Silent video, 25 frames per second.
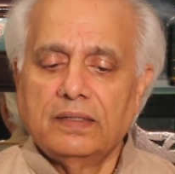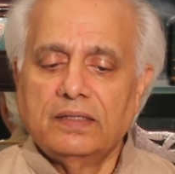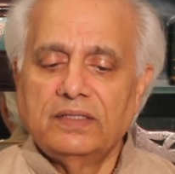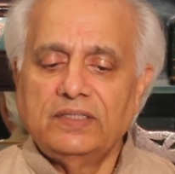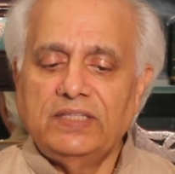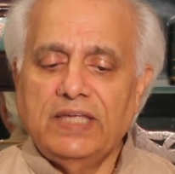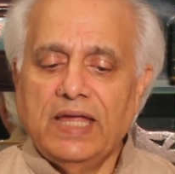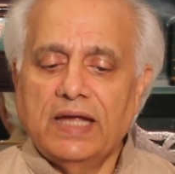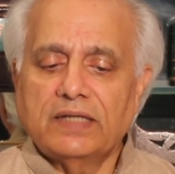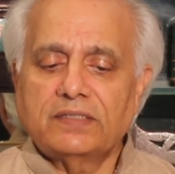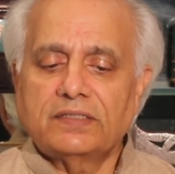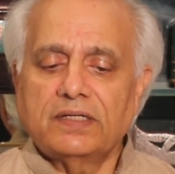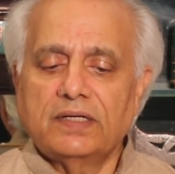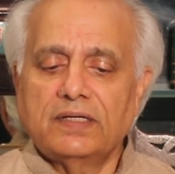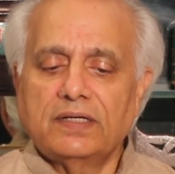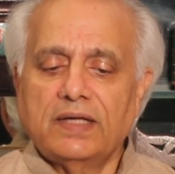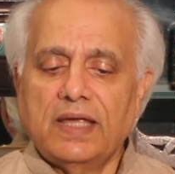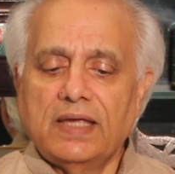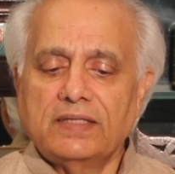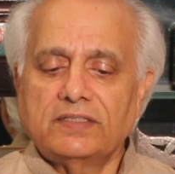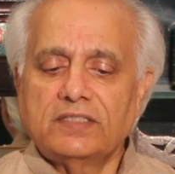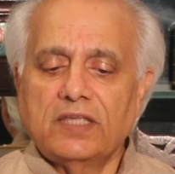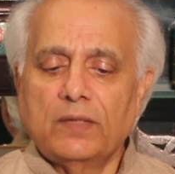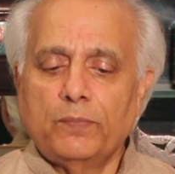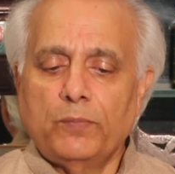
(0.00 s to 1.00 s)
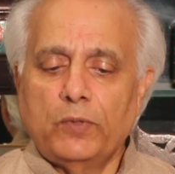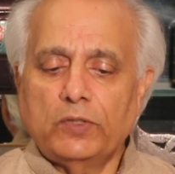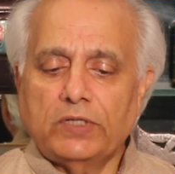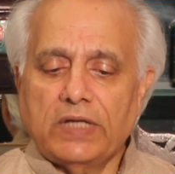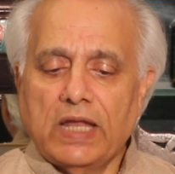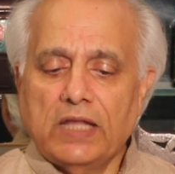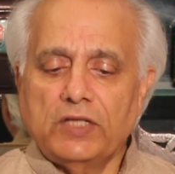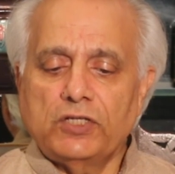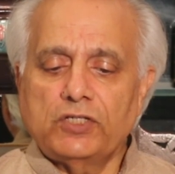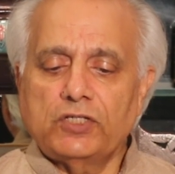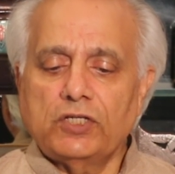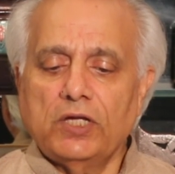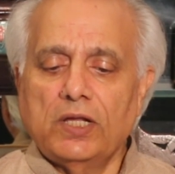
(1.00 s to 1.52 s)
Theatre has the
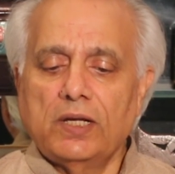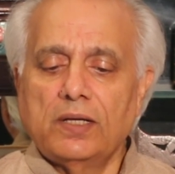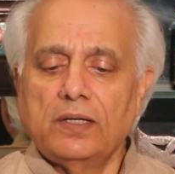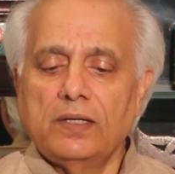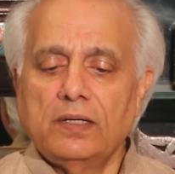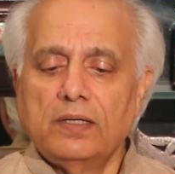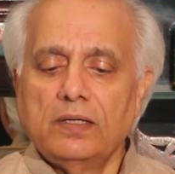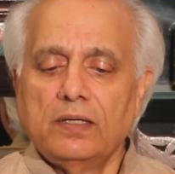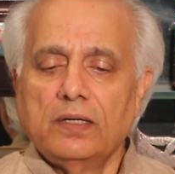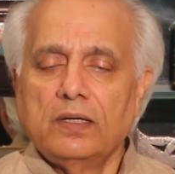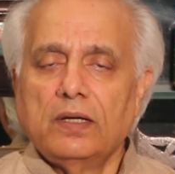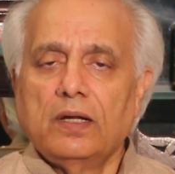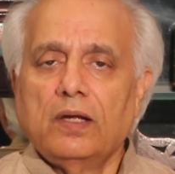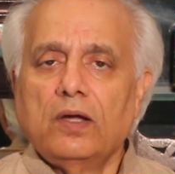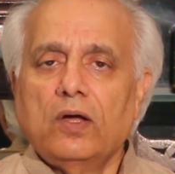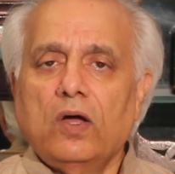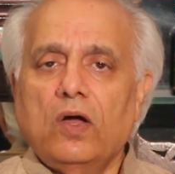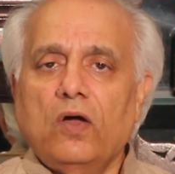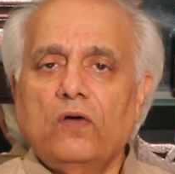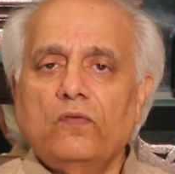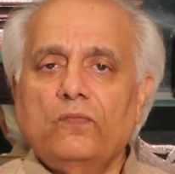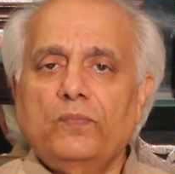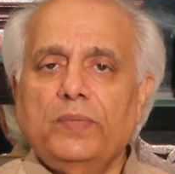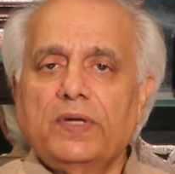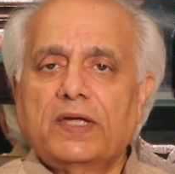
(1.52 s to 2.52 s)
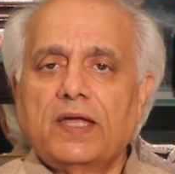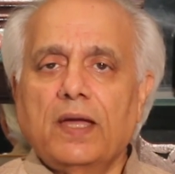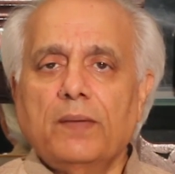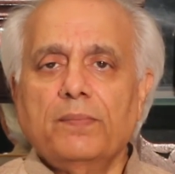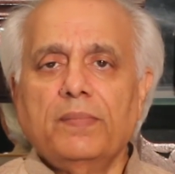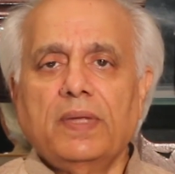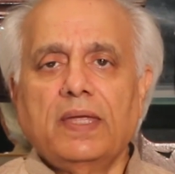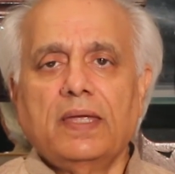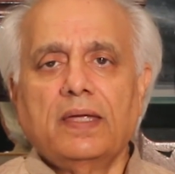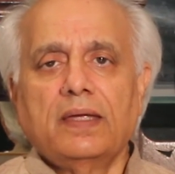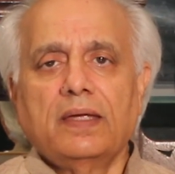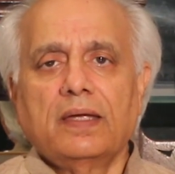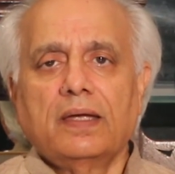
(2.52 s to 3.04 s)
potential of
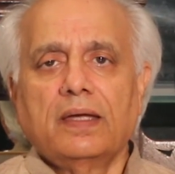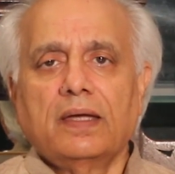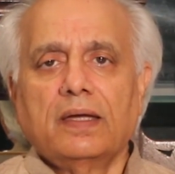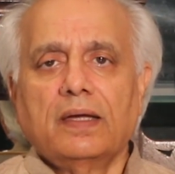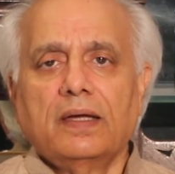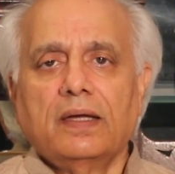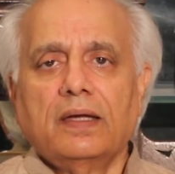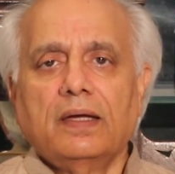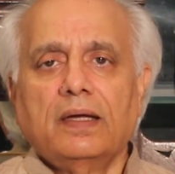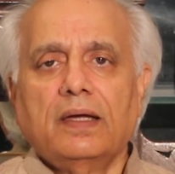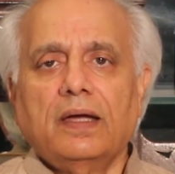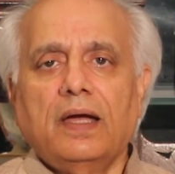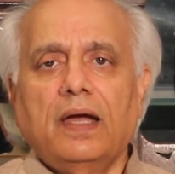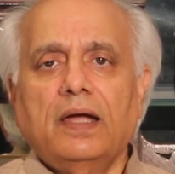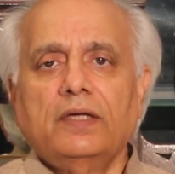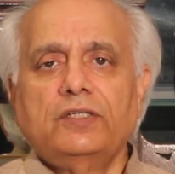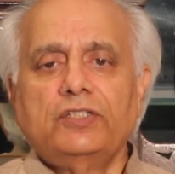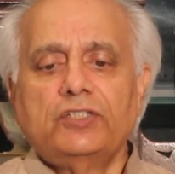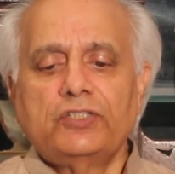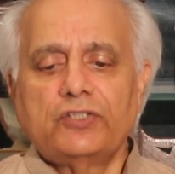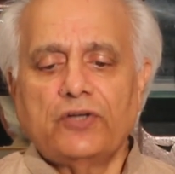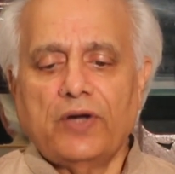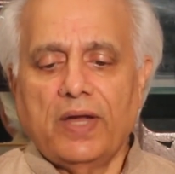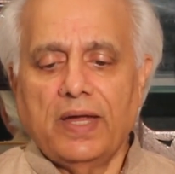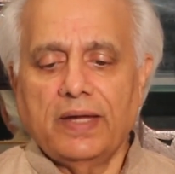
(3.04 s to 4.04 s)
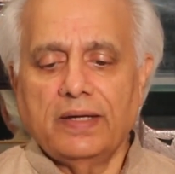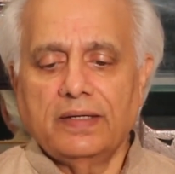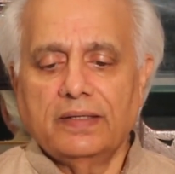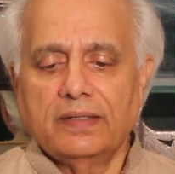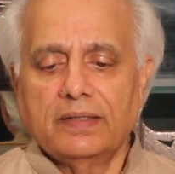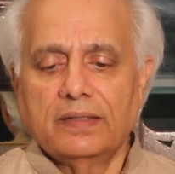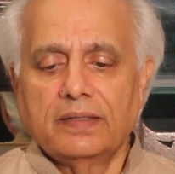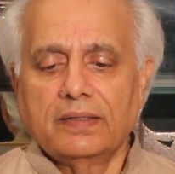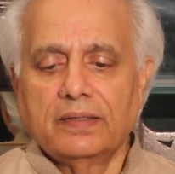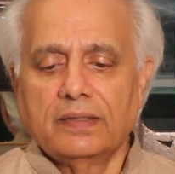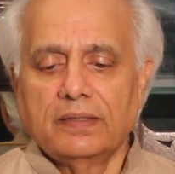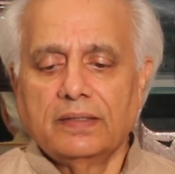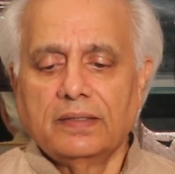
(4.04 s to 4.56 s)
becoming a
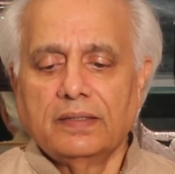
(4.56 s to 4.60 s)
shrine,